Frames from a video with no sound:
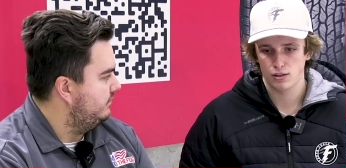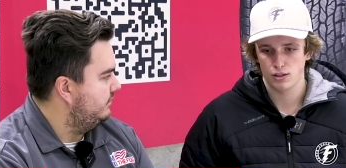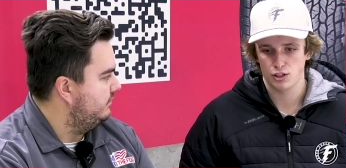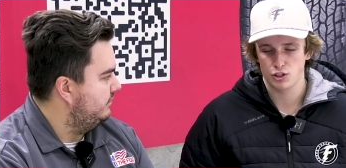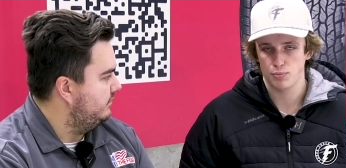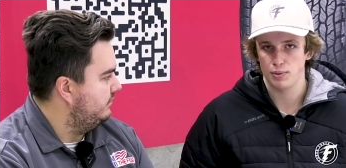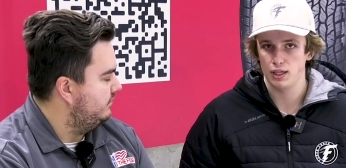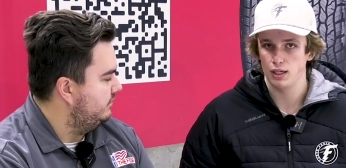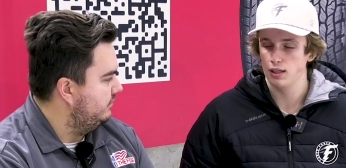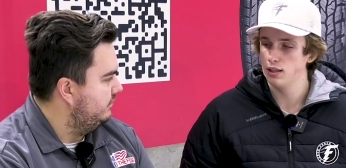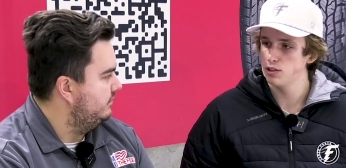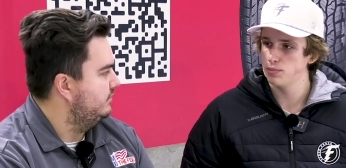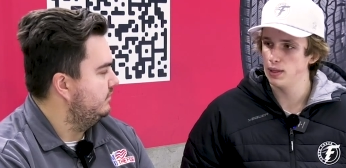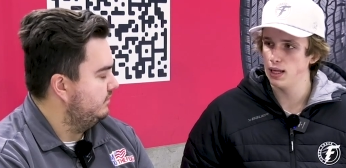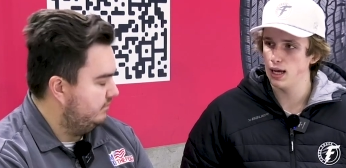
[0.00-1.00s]
Speaker 1: the speed
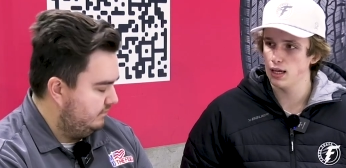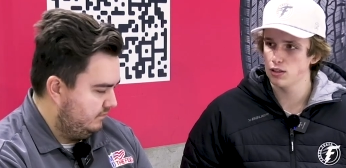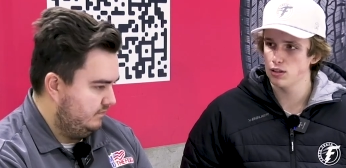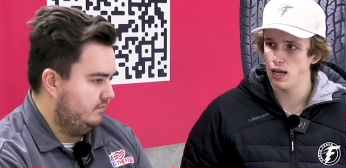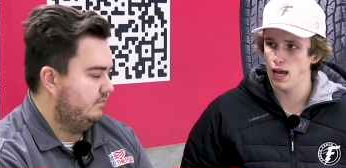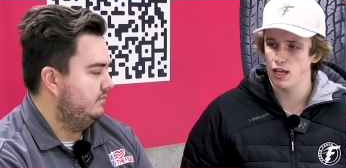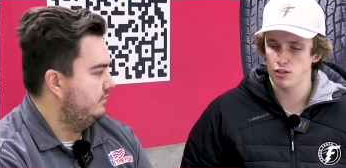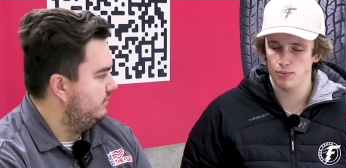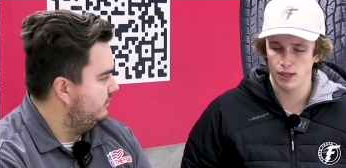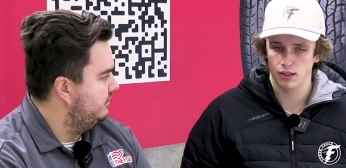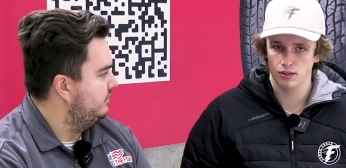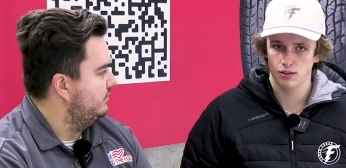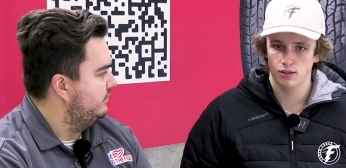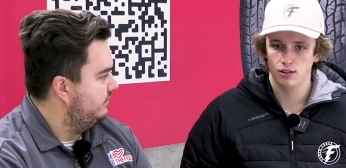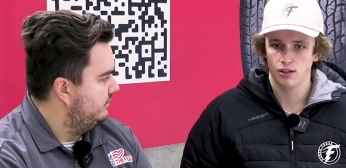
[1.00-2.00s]
speed
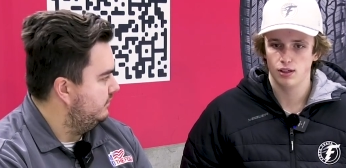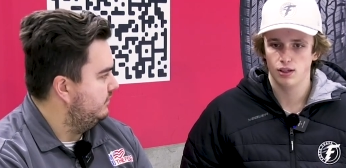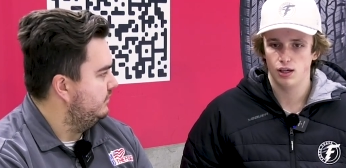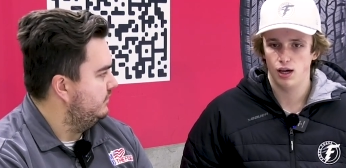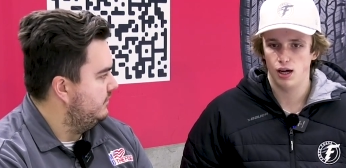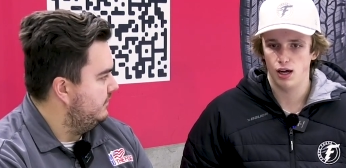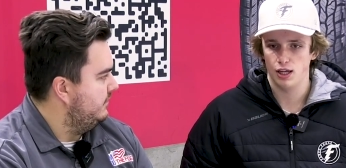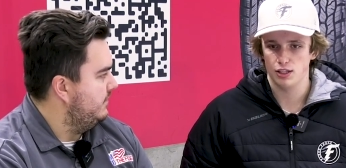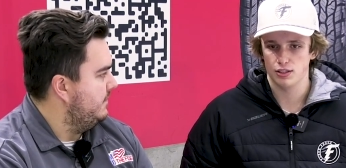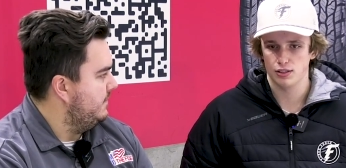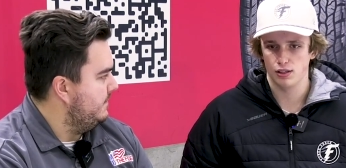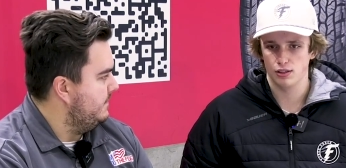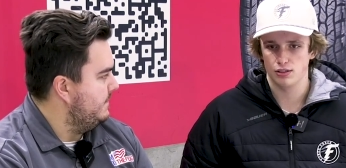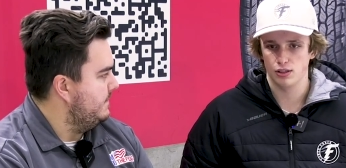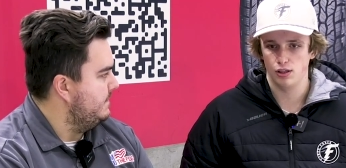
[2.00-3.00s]
aspect. Uh, it's
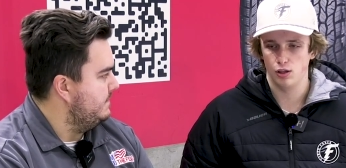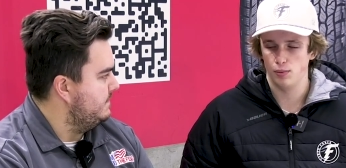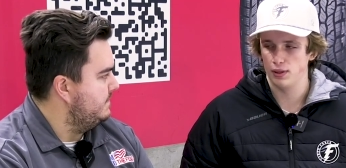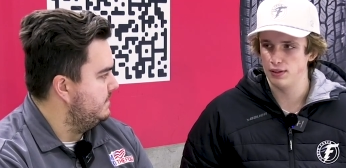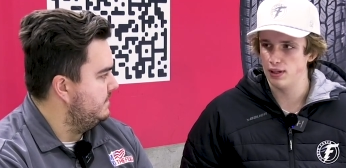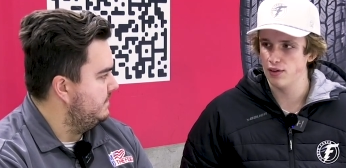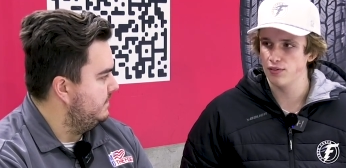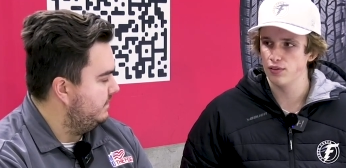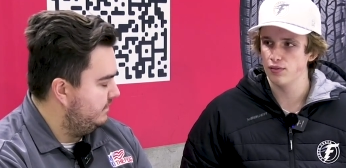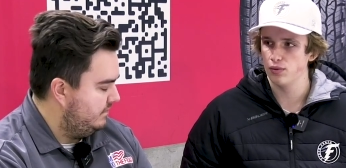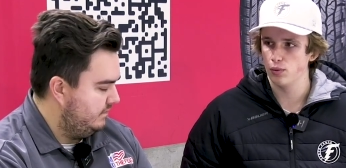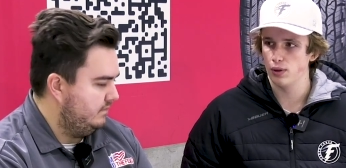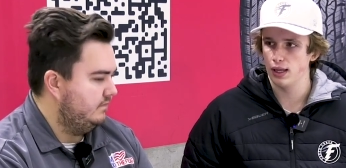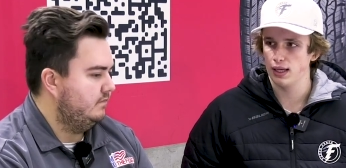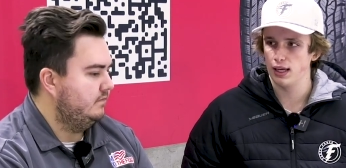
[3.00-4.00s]
it's a little bit different from
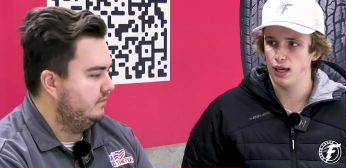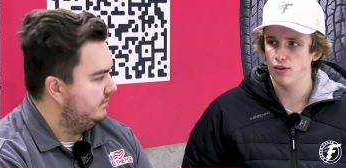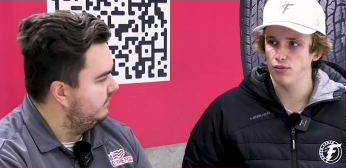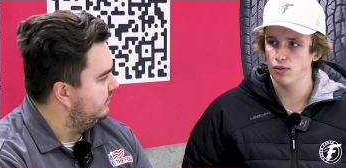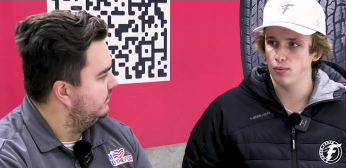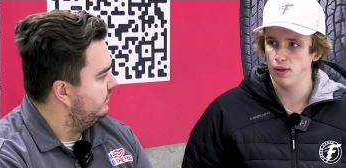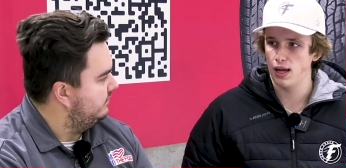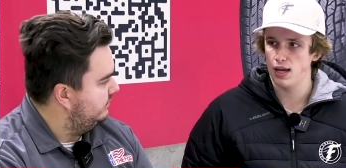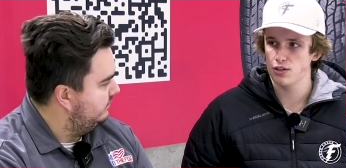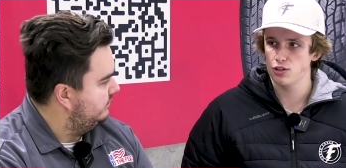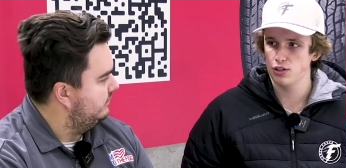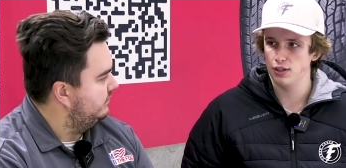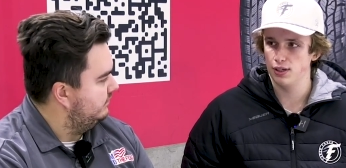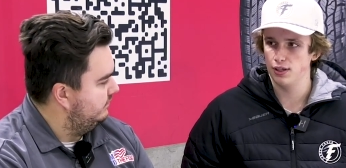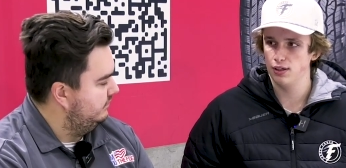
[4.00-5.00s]
what I came from last
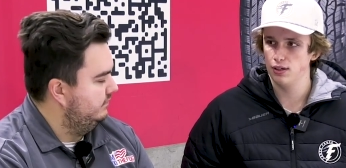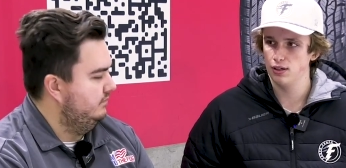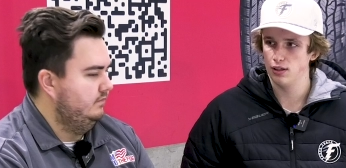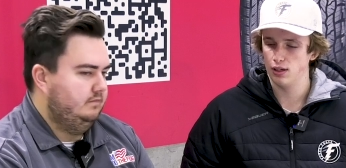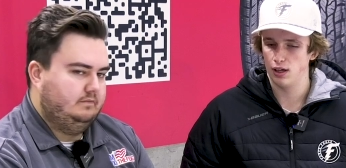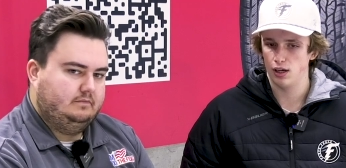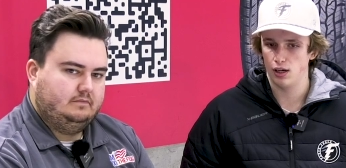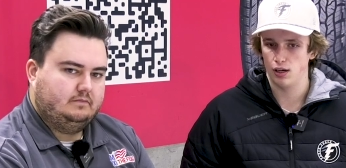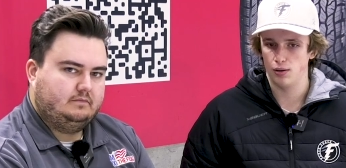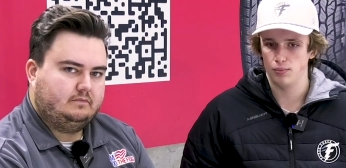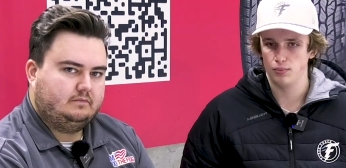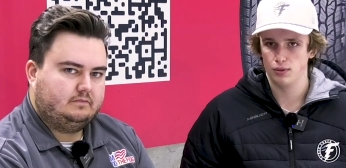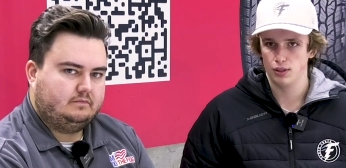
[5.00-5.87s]
year. Um,